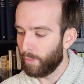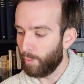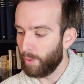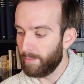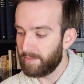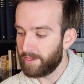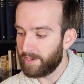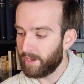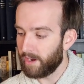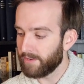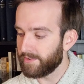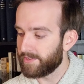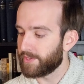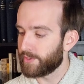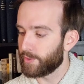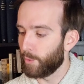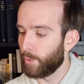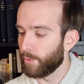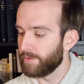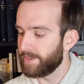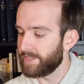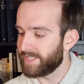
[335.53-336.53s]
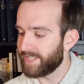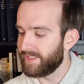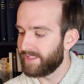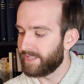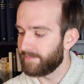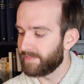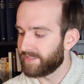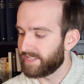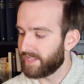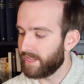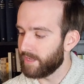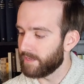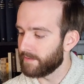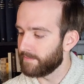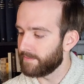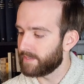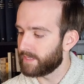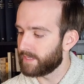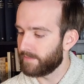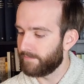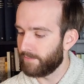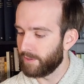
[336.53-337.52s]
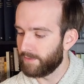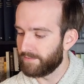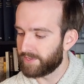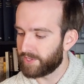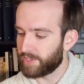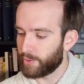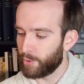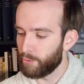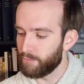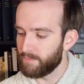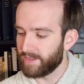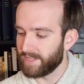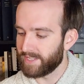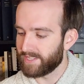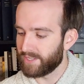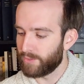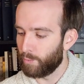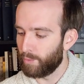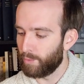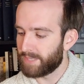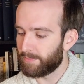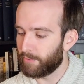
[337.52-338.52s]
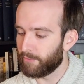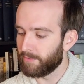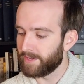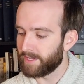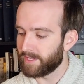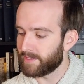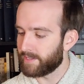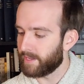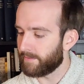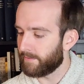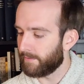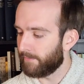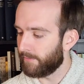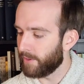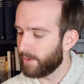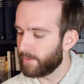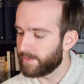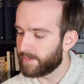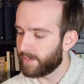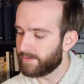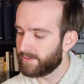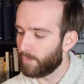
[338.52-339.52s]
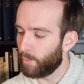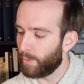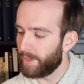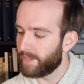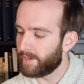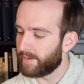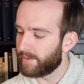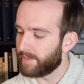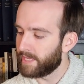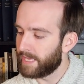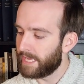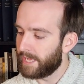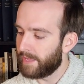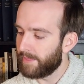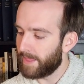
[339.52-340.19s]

Women are stories in themselves, full of stirrings and whisperings that float on the wind,